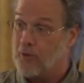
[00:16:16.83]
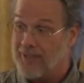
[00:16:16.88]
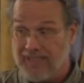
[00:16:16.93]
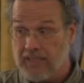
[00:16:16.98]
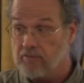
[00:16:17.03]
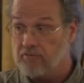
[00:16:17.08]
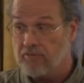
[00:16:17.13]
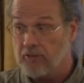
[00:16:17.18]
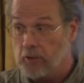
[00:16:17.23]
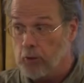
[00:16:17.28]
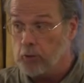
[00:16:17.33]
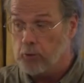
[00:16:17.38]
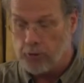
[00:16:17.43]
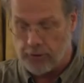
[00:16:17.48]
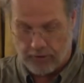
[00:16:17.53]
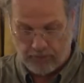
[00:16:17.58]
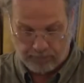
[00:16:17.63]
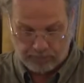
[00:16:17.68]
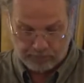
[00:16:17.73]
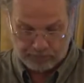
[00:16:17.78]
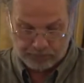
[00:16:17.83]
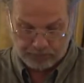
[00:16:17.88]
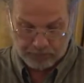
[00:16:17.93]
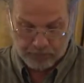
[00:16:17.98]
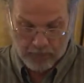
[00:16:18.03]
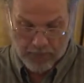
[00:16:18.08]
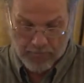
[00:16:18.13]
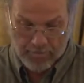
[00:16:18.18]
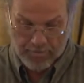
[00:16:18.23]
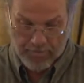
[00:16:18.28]
involution.
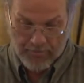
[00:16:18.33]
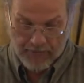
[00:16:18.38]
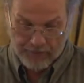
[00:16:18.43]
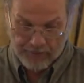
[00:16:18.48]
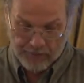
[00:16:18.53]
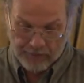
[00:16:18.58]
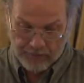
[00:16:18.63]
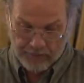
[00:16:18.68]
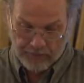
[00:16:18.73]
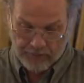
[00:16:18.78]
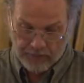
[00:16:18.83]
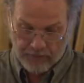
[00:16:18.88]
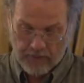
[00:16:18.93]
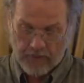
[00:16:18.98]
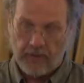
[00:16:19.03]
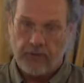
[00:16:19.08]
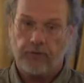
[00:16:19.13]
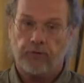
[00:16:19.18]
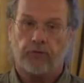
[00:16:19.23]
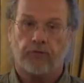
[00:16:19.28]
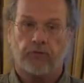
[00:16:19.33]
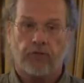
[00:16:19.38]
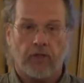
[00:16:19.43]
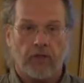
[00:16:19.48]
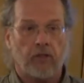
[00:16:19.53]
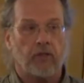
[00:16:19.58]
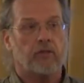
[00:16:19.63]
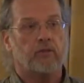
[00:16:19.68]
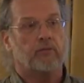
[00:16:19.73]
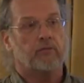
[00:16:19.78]

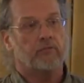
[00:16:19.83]
Still,